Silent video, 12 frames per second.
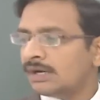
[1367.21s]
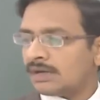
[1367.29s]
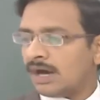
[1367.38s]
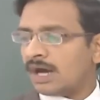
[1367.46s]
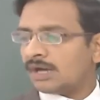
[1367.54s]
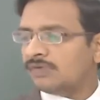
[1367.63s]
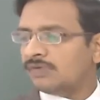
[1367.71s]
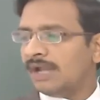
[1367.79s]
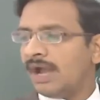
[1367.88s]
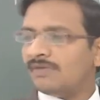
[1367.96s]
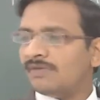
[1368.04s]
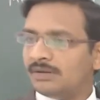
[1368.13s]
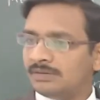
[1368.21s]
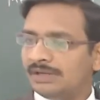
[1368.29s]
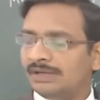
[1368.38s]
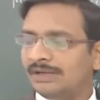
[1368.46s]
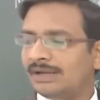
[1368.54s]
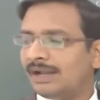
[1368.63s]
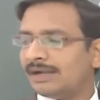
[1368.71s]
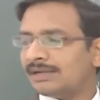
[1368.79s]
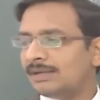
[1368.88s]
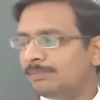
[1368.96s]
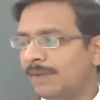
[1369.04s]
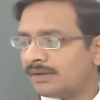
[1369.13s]
Torque will have an indirect
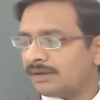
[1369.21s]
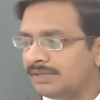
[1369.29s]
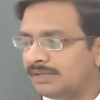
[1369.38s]
impact.